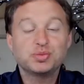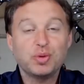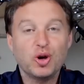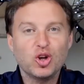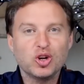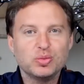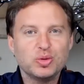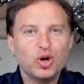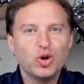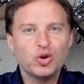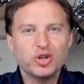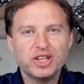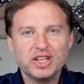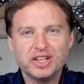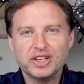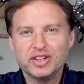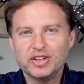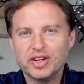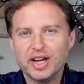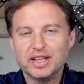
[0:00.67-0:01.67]
Paul Omahony
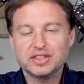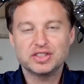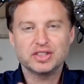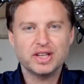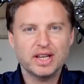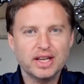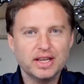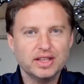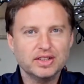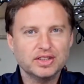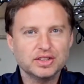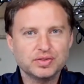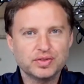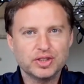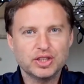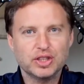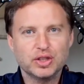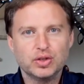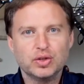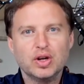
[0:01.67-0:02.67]
here, and today in this
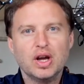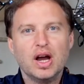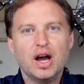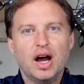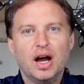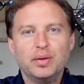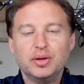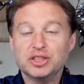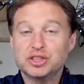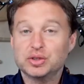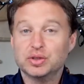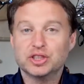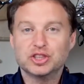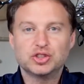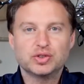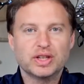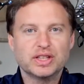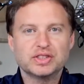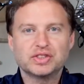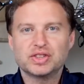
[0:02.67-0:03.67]
video I want to
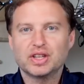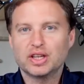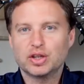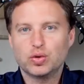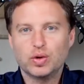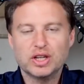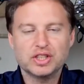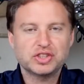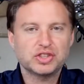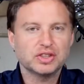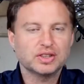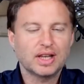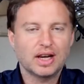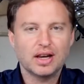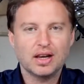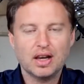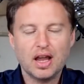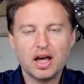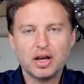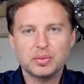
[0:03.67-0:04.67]
address a question that a
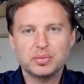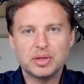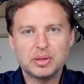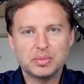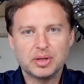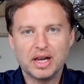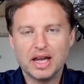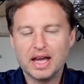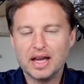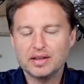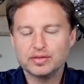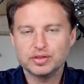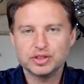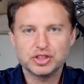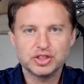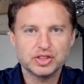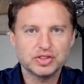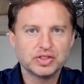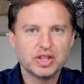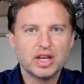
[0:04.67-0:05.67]
lot of people have,
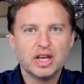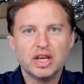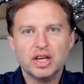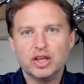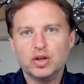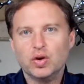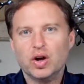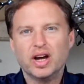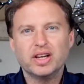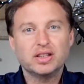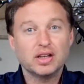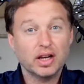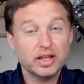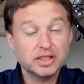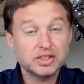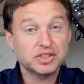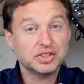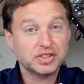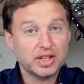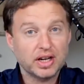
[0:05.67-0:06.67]
which is, I'd like
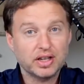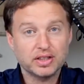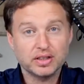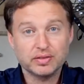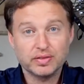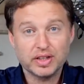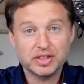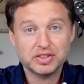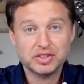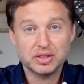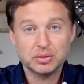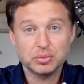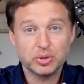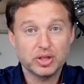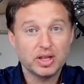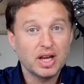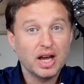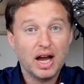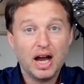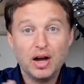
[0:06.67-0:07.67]
to start investing,
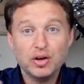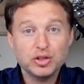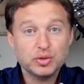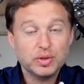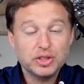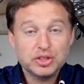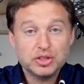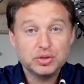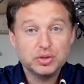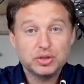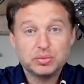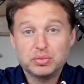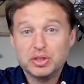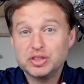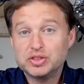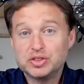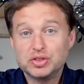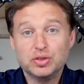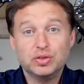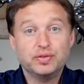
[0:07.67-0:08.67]
but how do I do it?
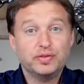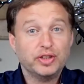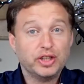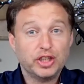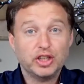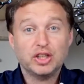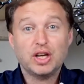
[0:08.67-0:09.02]
It's so freaking